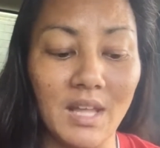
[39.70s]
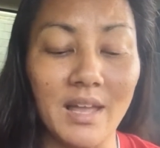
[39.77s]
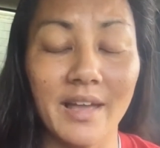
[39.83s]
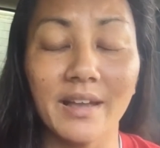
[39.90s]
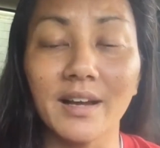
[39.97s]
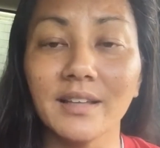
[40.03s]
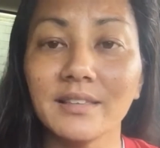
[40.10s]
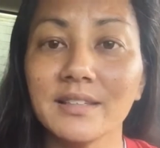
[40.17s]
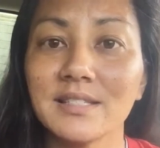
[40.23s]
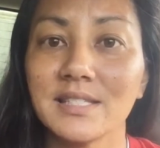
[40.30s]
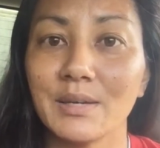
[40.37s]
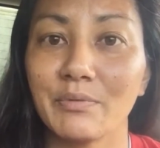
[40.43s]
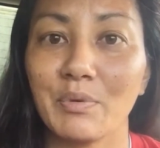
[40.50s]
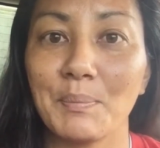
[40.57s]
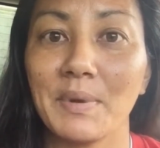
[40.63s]
I got this
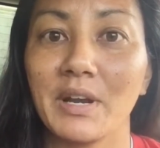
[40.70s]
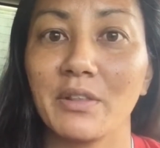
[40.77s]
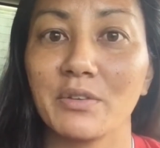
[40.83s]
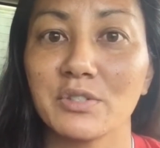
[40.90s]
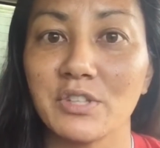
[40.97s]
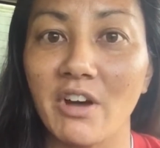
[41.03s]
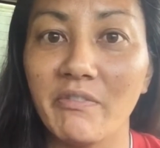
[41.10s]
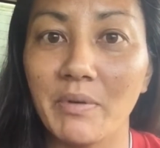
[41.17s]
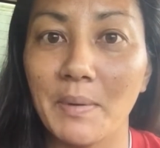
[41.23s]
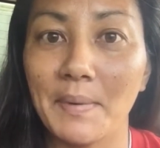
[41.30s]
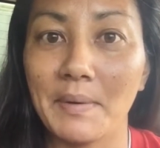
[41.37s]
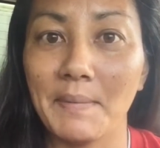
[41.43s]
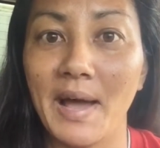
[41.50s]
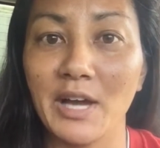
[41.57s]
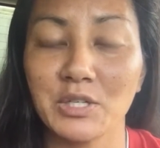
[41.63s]
tip from another softball
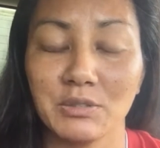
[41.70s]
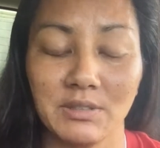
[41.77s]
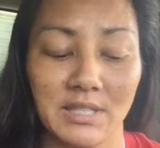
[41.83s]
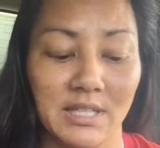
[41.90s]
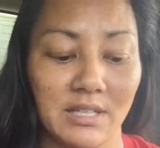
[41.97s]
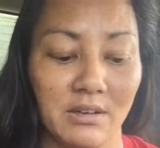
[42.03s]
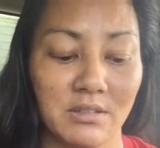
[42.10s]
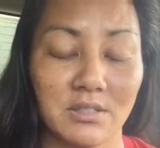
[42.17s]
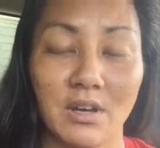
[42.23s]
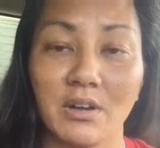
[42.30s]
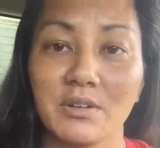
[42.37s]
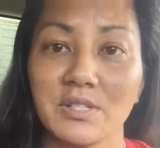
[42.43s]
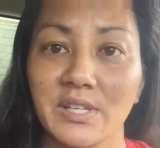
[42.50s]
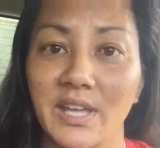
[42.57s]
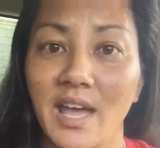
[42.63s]
mom actually, her daughter
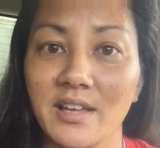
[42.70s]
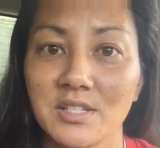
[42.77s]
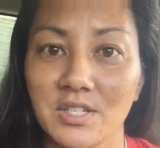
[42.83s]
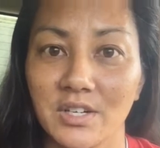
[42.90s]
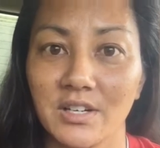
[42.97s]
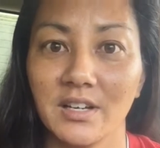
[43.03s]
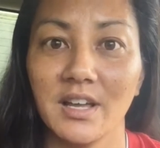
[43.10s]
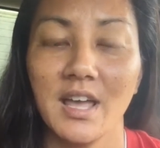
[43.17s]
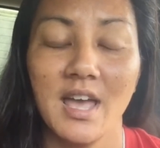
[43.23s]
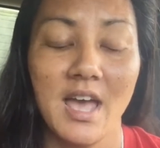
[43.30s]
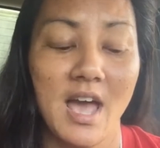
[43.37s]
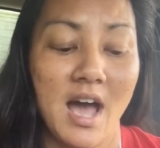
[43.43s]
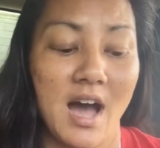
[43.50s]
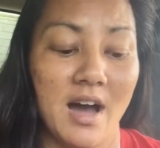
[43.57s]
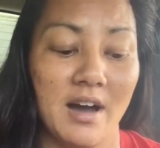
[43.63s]
is a catcher.
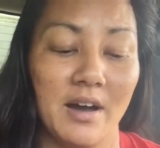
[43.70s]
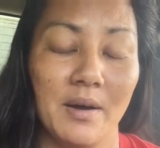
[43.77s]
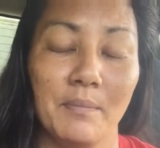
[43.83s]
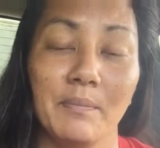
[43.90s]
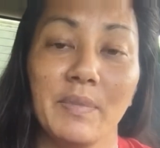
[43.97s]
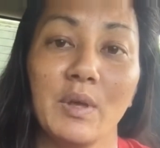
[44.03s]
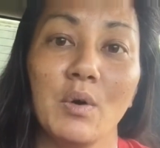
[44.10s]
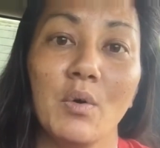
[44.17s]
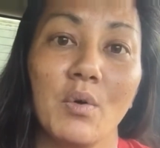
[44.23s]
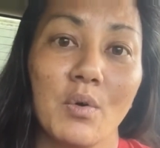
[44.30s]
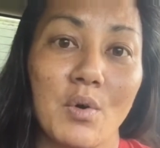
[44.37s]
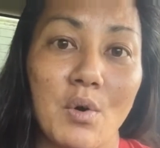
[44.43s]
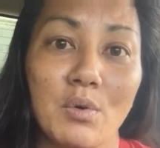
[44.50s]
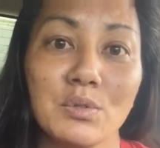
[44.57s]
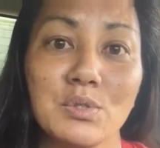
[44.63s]
Um, the
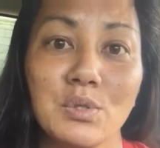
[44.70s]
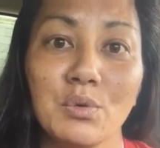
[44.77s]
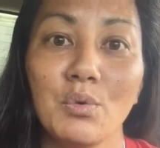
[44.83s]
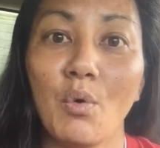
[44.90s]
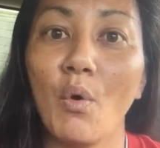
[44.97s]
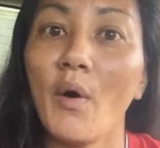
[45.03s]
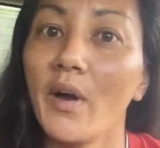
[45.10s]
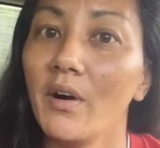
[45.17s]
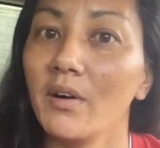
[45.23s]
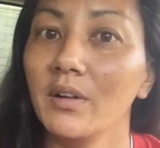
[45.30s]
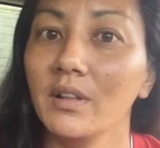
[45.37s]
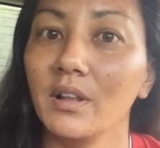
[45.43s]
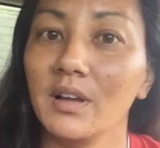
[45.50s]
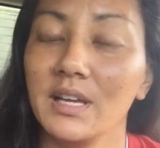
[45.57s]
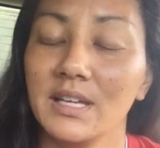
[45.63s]
go-to
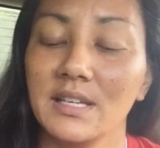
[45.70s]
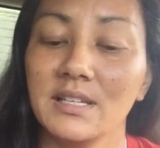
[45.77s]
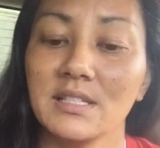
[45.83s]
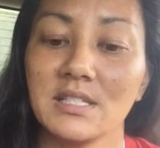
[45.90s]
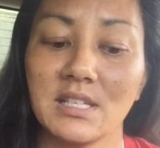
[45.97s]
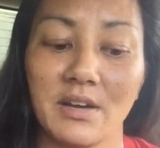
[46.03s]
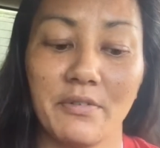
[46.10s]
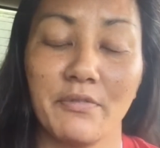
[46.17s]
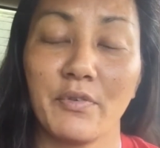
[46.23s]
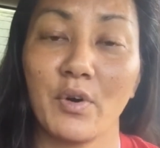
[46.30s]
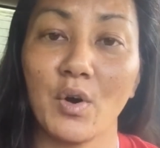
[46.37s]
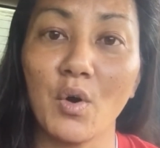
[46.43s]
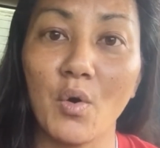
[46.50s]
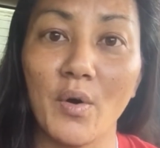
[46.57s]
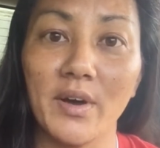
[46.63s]
oil is a
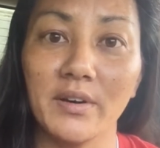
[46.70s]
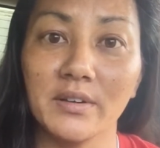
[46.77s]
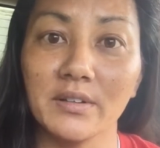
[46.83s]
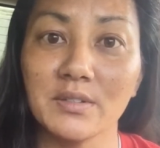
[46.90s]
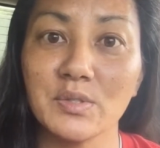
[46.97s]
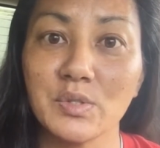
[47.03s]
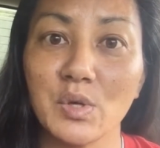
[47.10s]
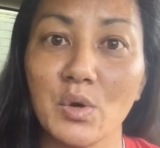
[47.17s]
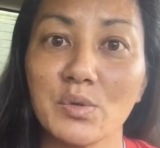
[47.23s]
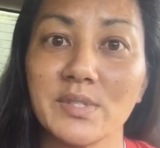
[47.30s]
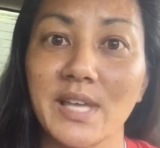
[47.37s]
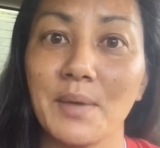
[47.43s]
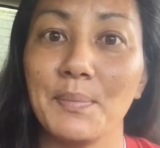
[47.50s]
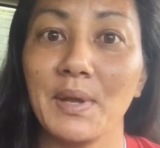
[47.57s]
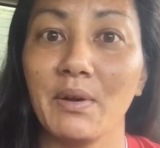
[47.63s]
fir oil, so
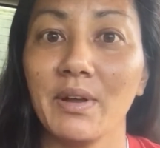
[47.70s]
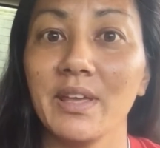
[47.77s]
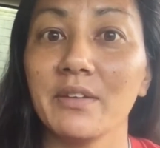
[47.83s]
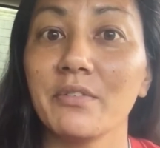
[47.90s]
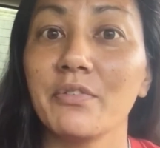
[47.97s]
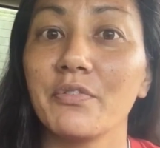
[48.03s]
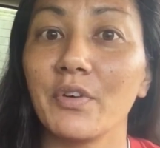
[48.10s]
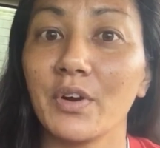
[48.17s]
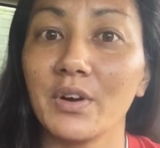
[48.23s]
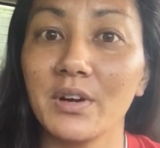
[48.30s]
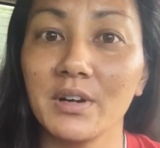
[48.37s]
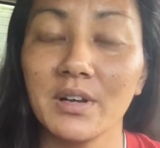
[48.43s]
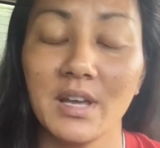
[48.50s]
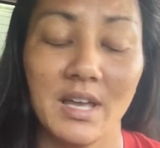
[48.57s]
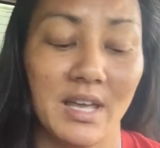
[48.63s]
Siberian fir
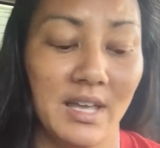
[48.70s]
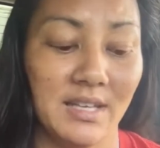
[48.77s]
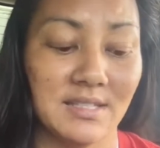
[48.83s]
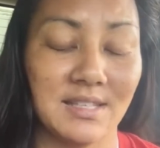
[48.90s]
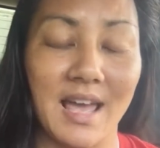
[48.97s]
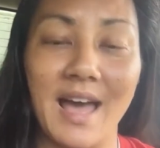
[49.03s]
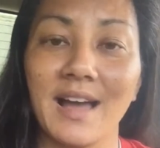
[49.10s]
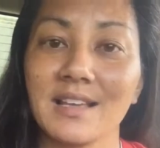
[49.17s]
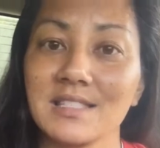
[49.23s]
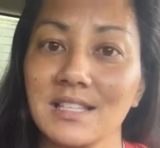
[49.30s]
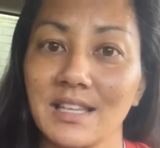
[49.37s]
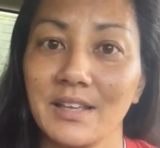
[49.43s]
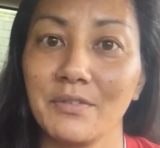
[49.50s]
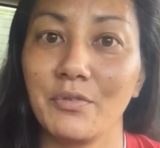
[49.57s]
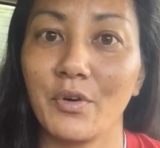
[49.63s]
is
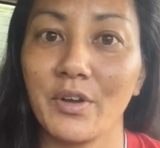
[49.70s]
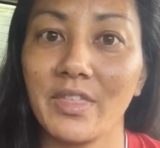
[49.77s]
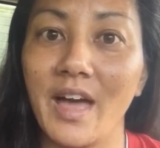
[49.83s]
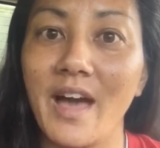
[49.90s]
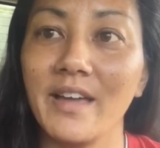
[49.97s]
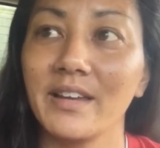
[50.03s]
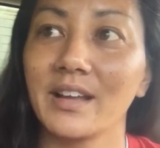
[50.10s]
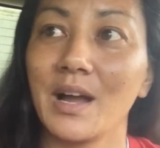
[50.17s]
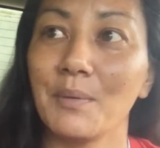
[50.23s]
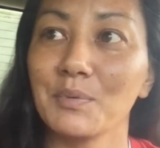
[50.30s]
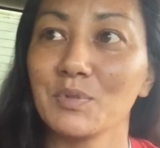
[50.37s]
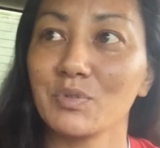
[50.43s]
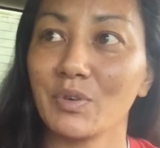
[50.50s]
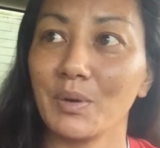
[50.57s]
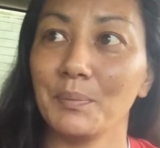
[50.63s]
excellent for that. It
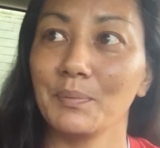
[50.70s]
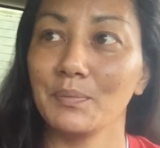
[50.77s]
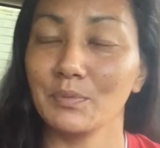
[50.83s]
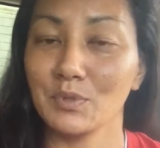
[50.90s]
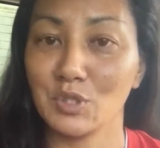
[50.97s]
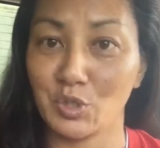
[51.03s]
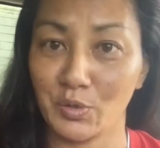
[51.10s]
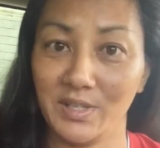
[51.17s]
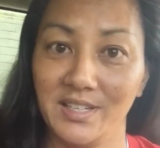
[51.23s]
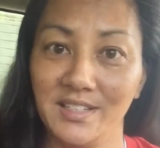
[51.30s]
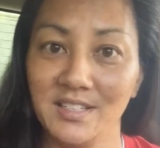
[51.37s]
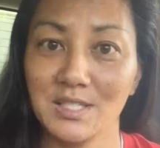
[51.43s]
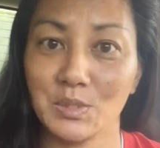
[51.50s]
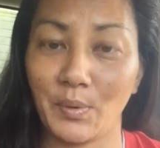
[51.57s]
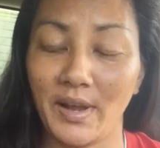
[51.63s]
comes from
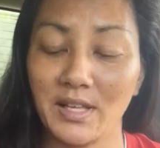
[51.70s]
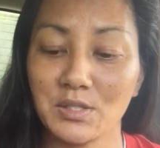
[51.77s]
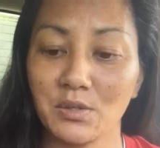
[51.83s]
trees, right?